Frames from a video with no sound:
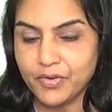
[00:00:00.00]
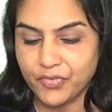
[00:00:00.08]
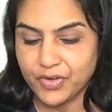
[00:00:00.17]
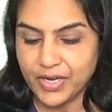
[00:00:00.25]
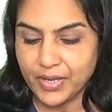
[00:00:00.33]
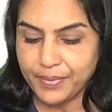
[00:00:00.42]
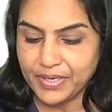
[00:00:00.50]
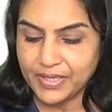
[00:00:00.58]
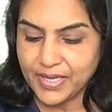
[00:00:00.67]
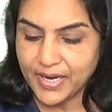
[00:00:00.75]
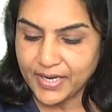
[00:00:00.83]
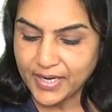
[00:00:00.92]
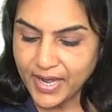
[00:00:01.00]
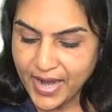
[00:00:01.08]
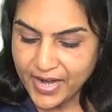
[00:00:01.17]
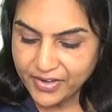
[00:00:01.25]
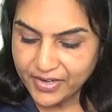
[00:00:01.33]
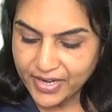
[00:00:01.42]
We debit that
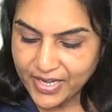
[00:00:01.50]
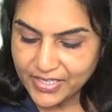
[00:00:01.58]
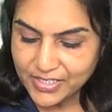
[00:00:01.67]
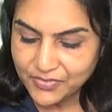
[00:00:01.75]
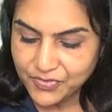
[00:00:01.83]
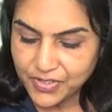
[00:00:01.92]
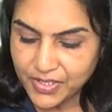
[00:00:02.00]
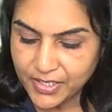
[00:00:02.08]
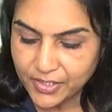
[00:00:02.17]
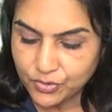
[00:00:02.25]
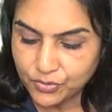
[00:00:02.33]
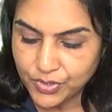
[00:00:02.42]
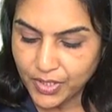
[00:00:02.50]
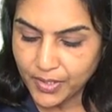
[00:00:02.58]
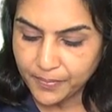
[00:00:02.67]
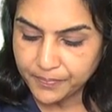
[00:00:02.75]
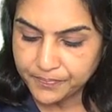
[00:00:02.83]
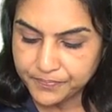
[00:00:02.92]
and transfer that to
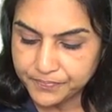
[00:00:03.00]
the